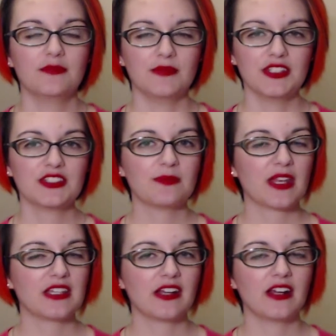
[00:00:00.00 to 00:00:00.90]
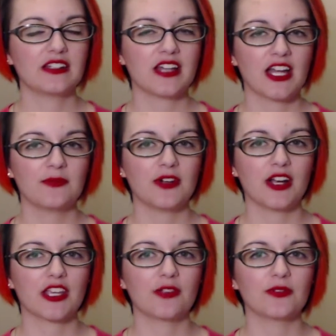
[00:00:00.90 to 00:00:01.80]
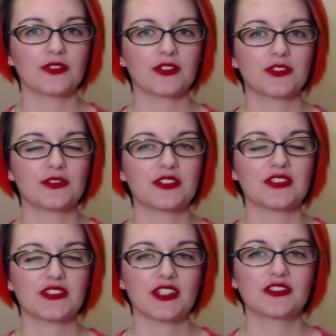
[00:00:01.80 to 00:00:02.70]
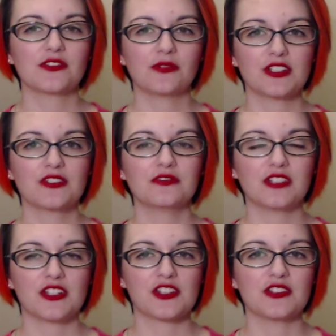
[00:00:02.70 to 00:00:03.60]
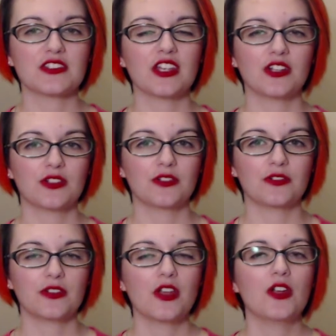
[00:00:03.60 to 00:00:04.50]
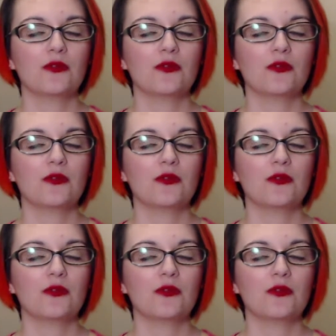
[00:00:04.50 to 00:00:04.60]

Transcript: Mists of Pandaria Time Walking will include the 6 original dungeons included